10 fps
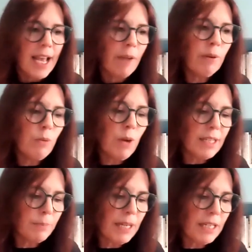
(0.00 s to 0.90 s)
And we want
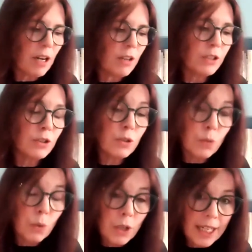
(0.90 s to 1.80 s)
to spend it on the
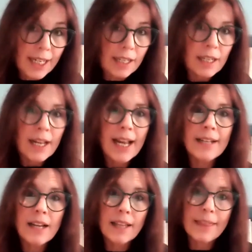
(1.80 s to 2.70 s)
sorting
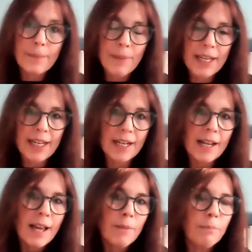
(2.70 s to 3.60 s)
and not the
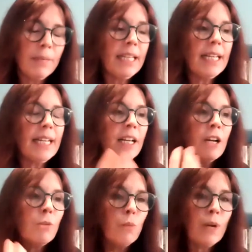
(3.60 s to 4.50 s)
picking, meaning
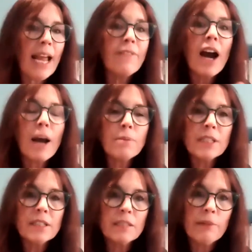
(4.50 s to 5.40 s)
we have
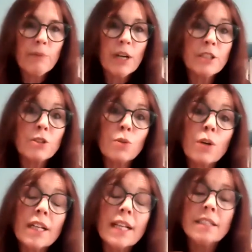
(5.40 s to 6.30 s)
options that we want to
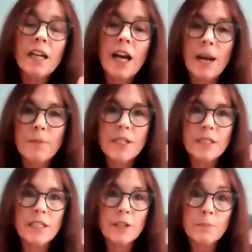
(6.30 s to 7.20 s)
sort into
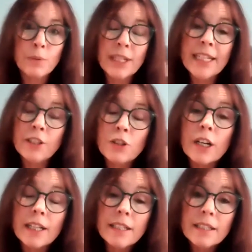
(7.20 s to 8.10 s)
options that are pretty
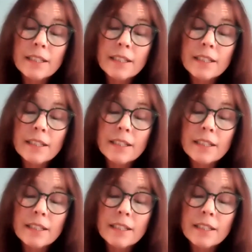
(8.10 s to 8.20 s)
good,